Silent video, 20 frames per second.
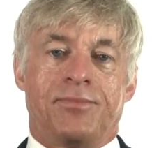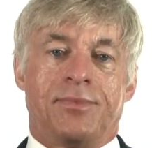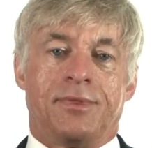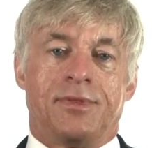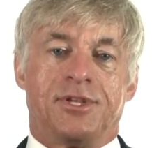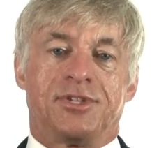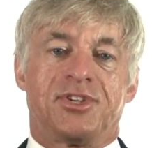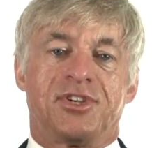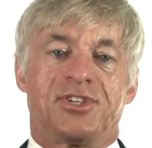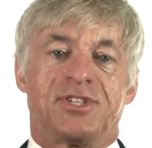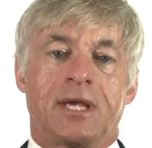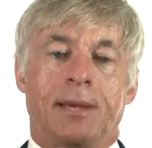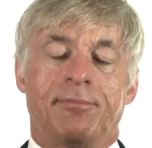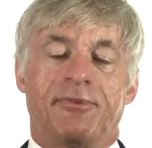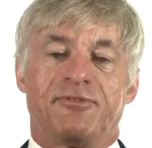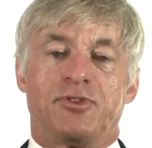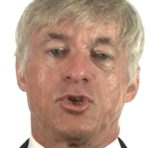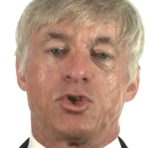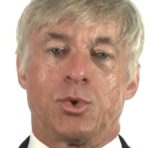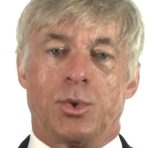This is some
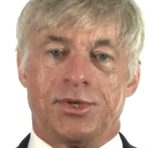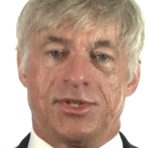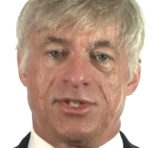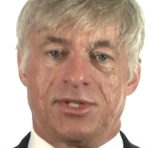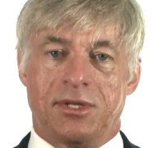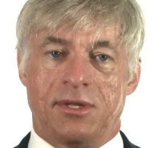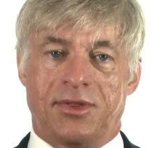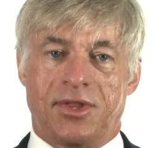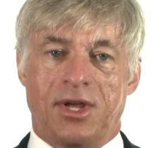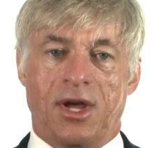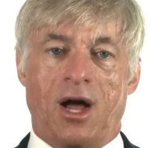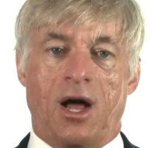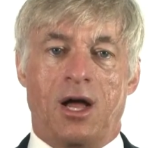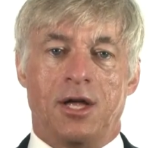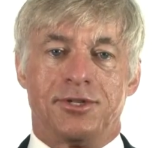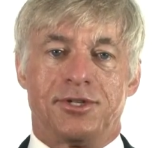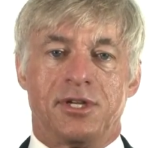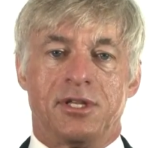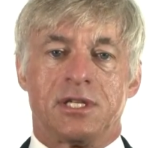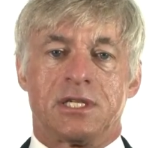of the twisted
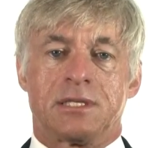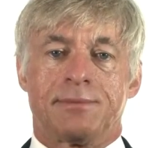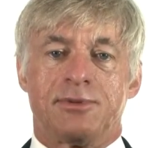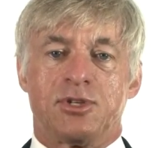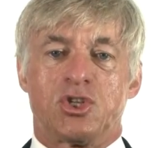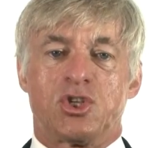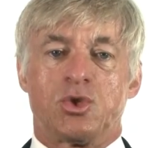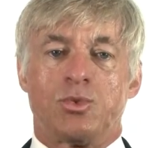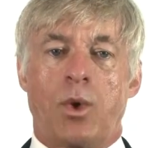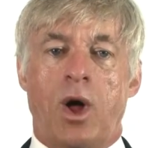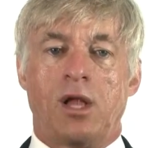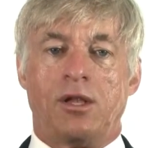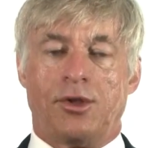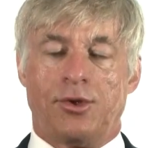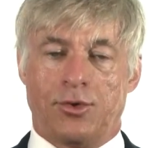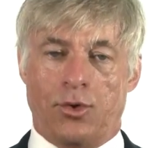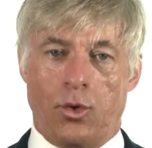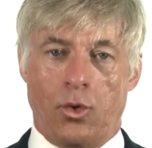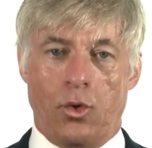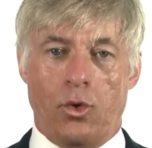theology that's been
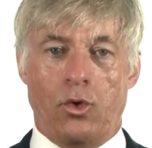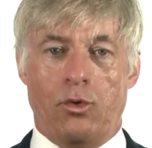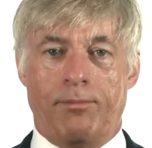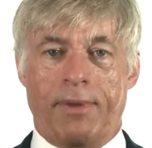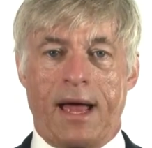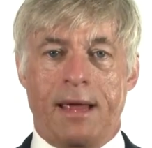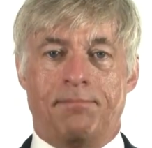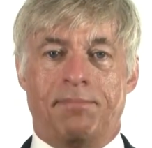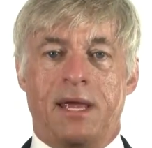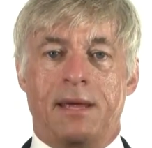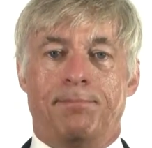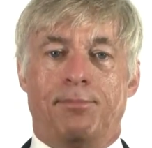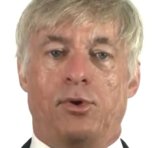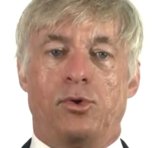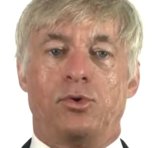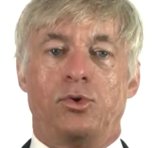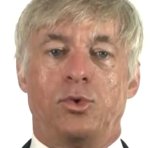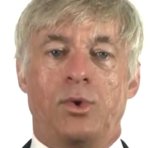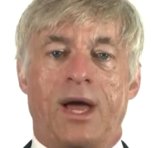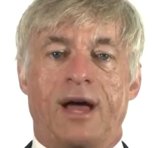swallowed whole by
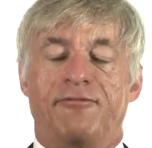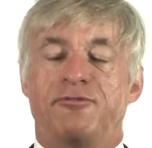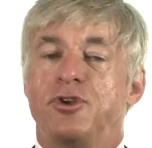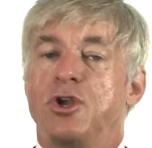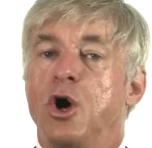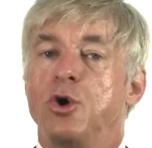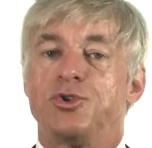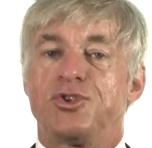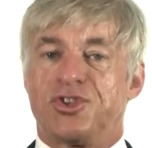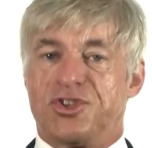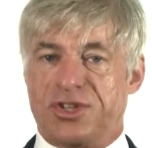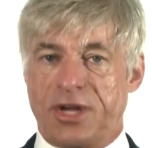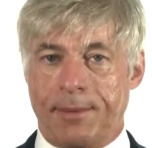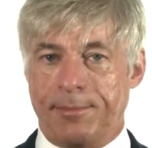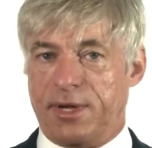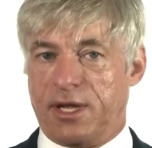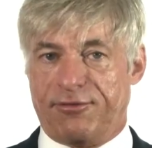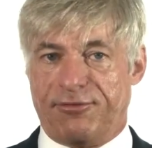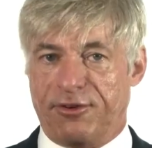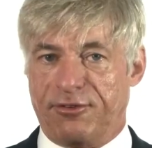people who have no
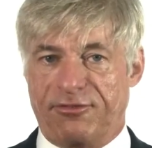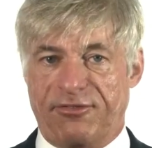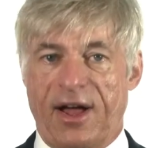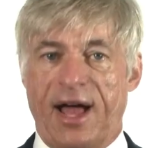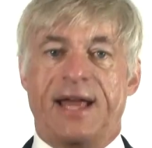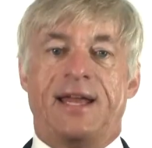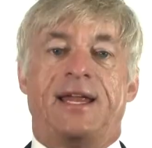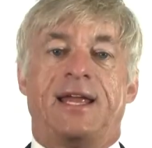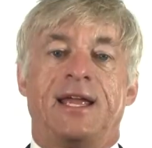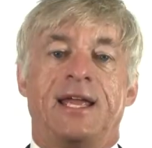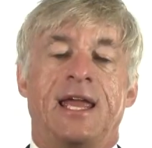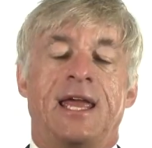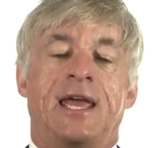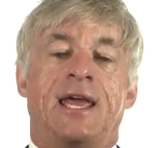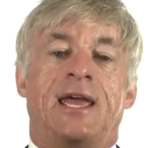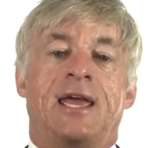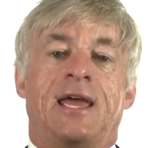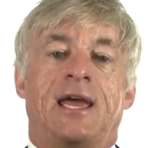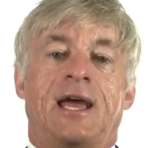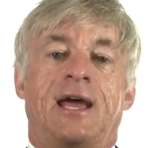stomach for fighting,
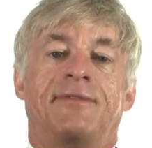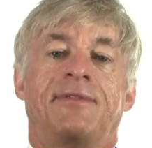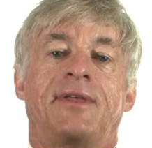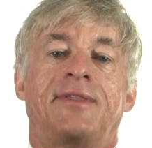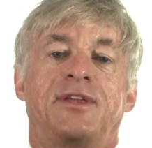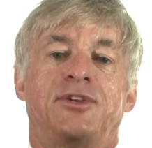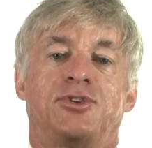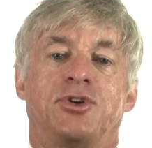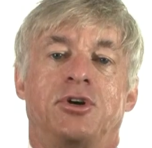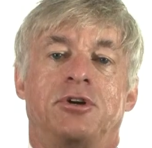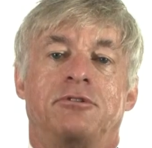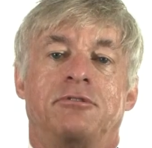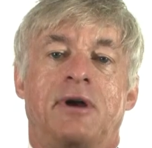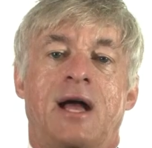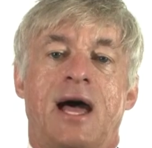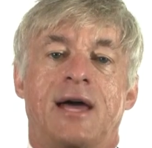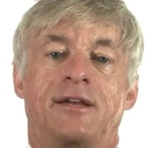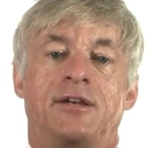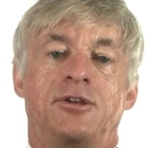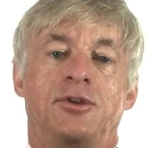and then they turn
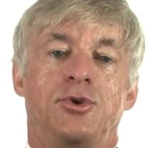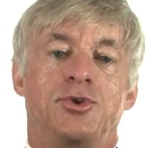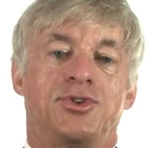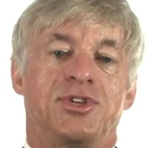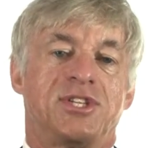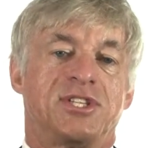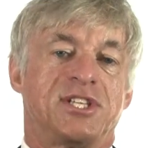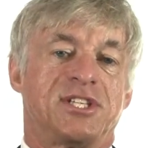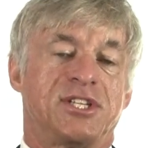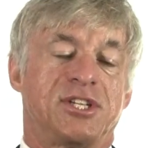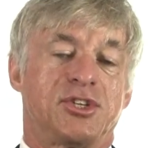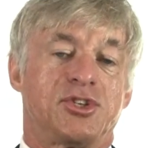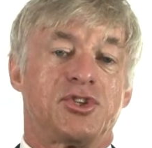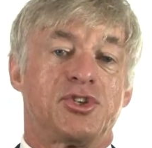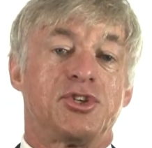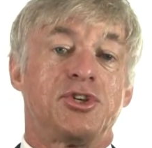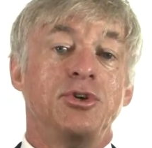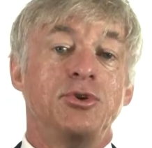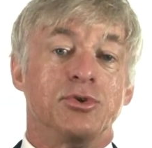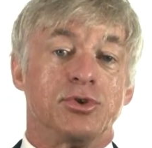around and use as an
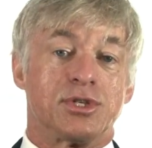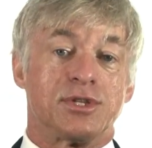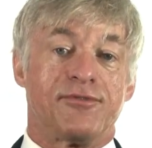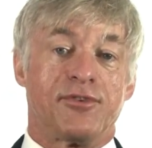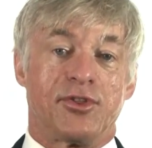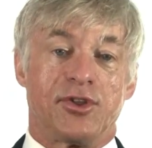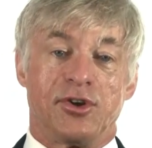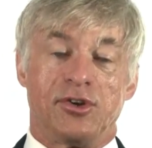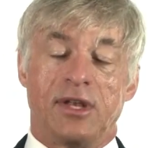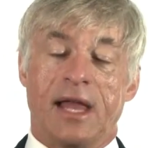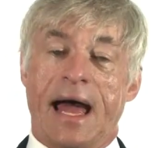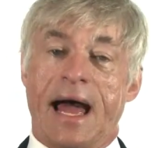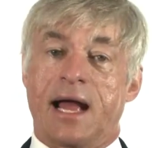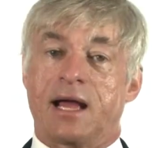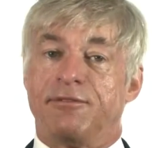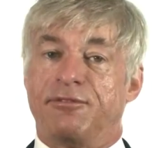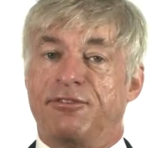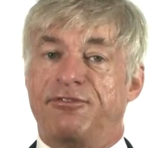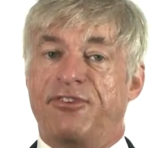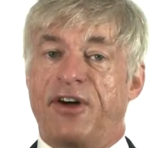excuse for their lack
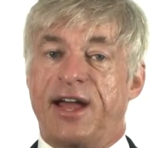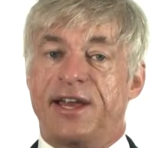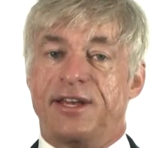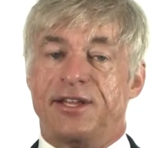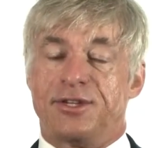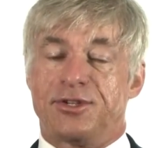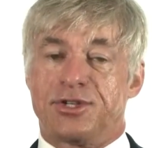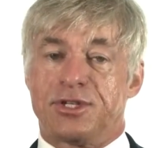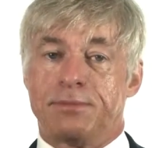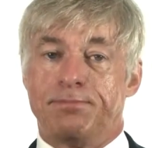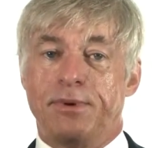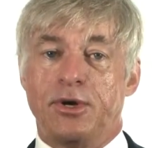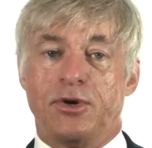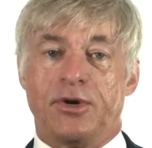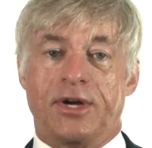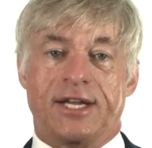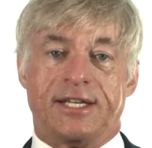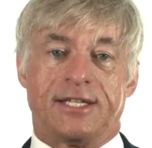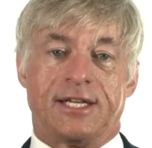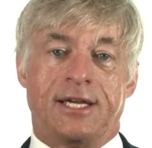of a fighting
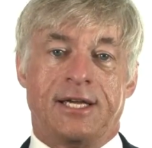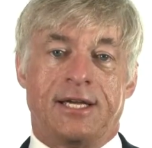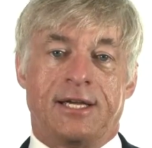spirit.